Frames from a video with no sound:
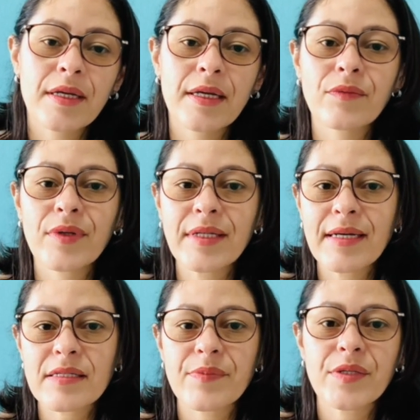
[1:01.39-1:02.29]
and what
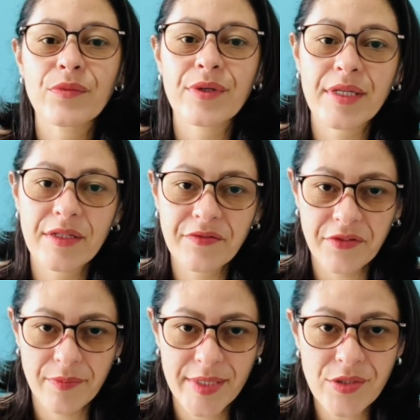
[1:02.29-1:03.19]
has been working
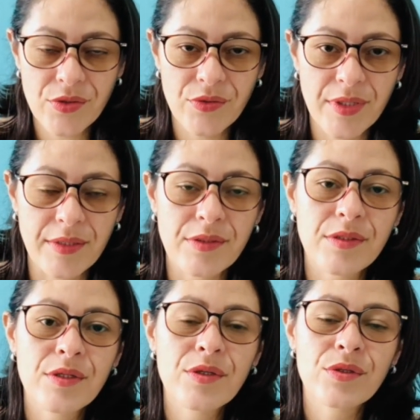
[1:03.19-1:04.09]
for my
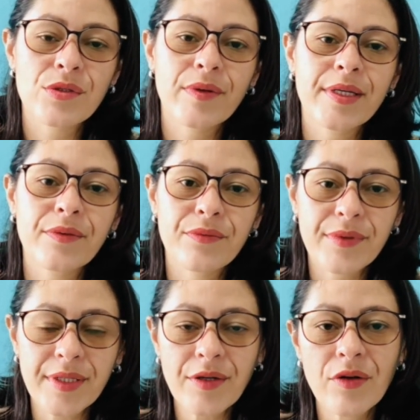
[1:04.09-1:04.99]
students. So I
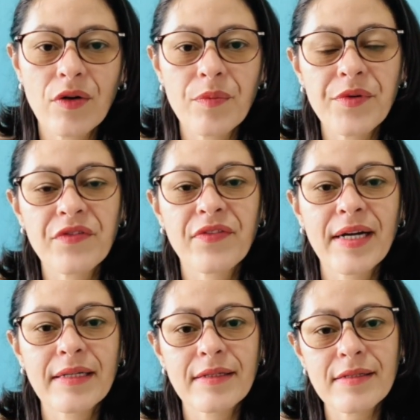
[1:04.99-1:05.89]
really hope you
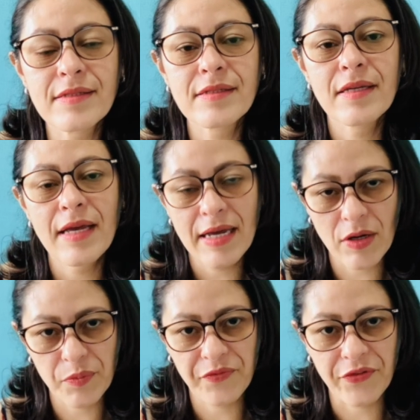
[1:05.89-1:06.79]
find this
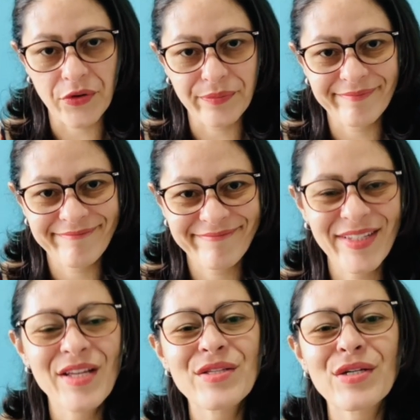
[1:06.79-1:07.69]
helpful.
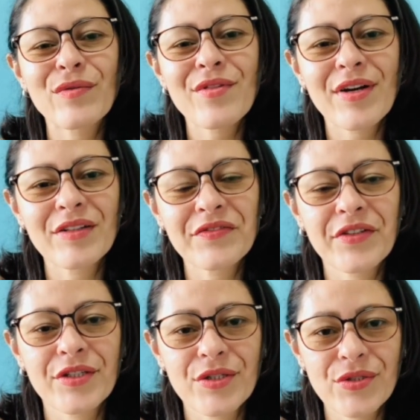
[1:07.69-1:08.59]
So without
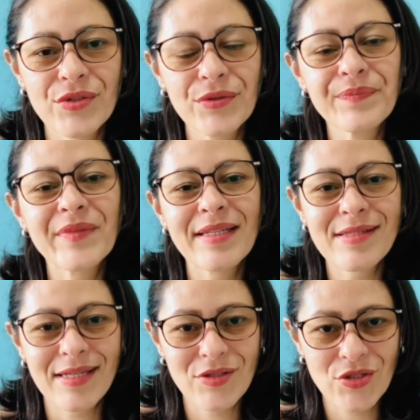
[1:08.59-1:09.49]
further ado, let's
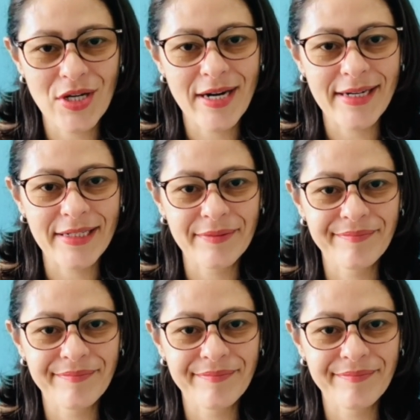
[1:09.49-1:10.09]
get started.